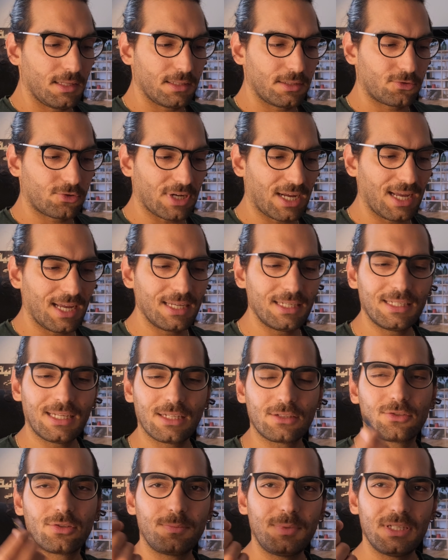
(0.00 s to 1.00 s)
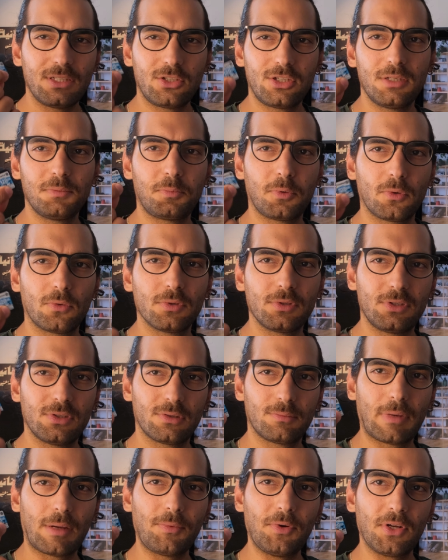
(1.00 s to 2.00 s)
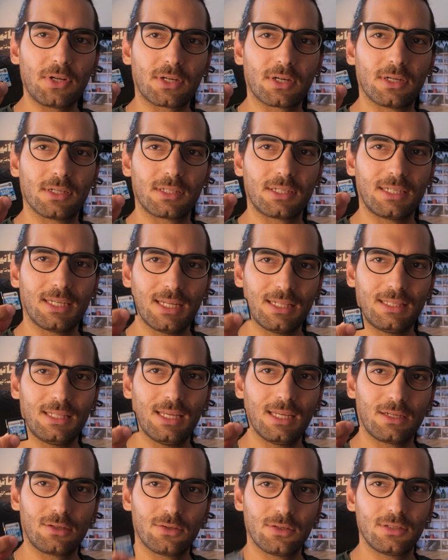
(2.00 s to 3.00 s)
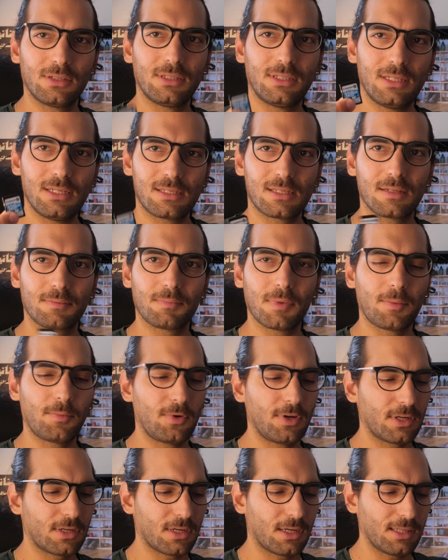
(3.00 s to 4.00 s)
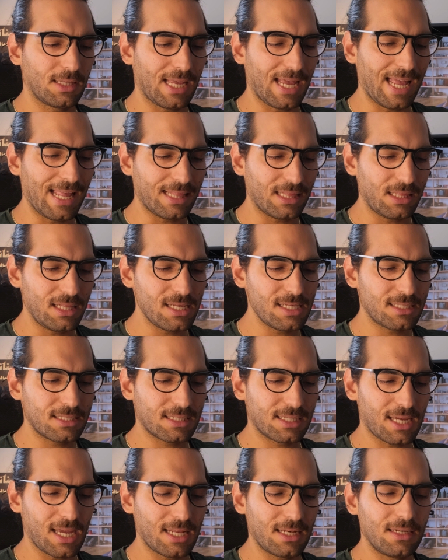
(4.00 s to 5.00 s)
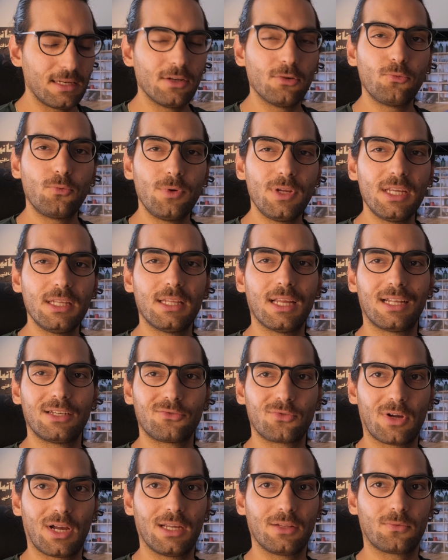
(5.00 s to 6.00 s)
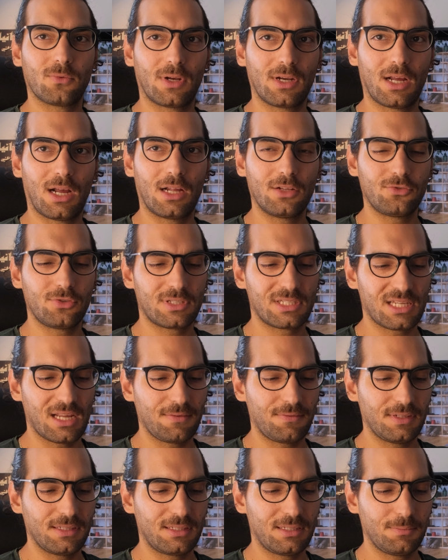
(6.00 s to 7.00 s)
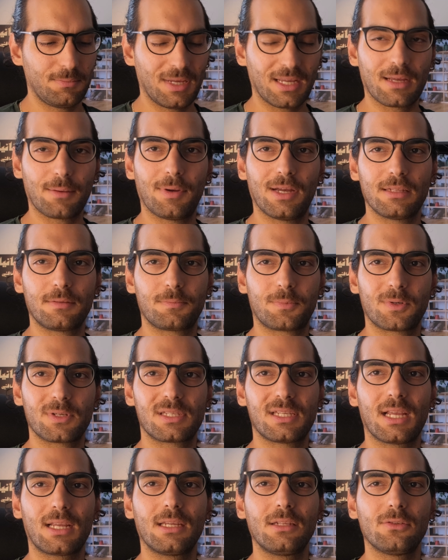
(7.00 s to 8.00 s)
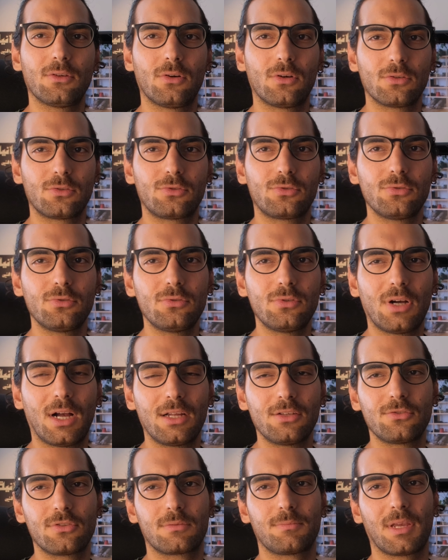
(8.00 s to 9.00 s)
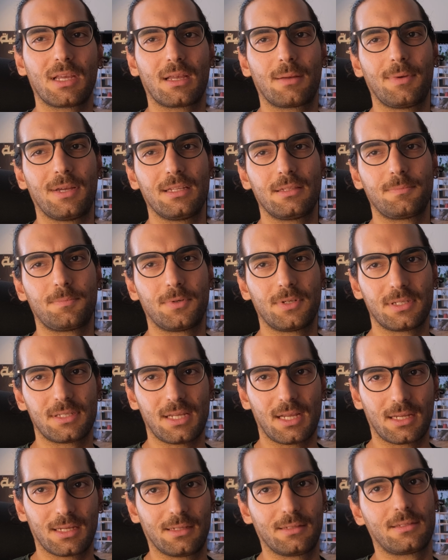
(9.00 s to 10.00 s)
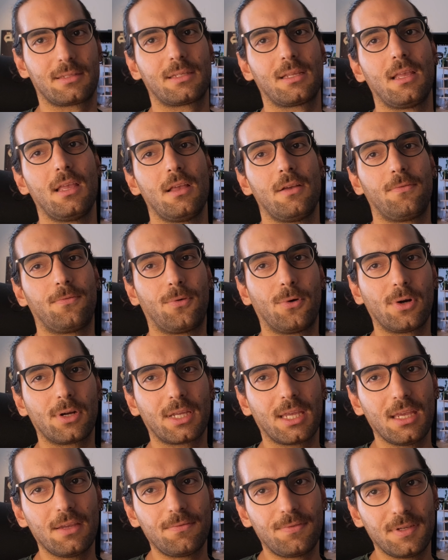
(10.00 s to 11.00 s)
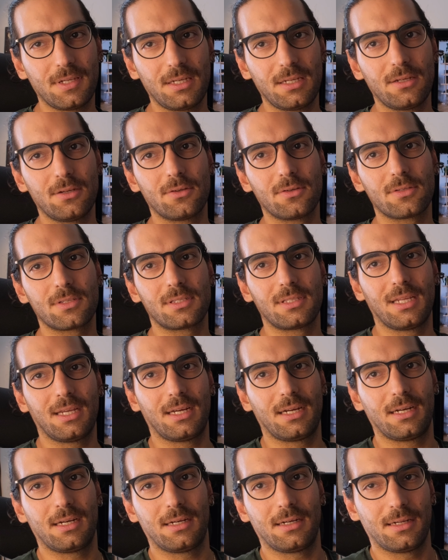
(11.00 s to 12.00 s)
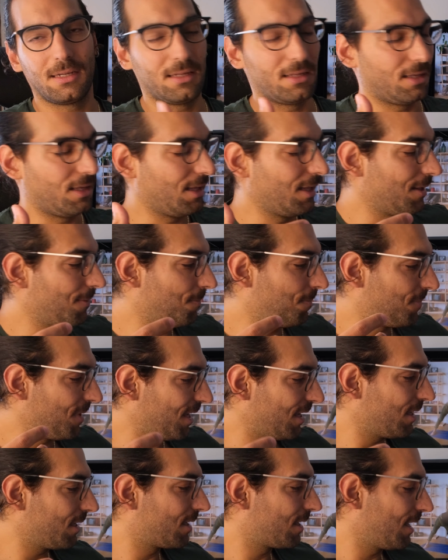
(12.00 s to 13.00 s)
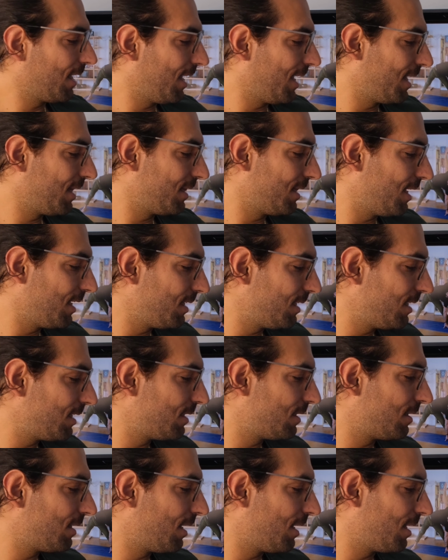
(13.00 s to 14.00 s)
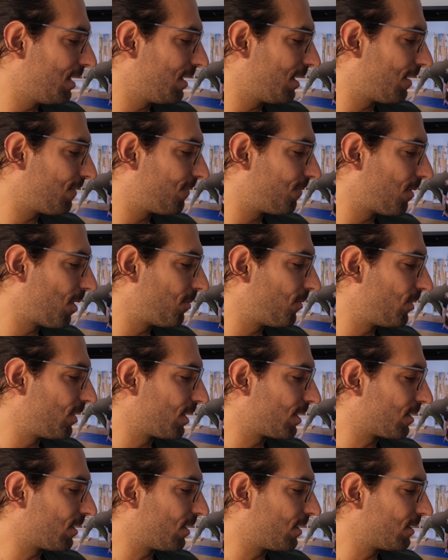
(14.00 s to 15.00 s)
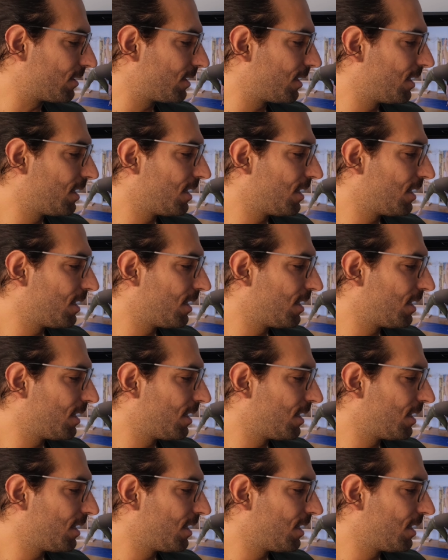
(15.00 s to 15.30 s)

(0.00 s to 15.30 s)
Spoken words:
Try not to be cheapo with your memory card. Get a good, decent memory card. At least can read and write 170 megabytes per second or 200 megabytes per second. 4K videos, they're big and they need enough memory card.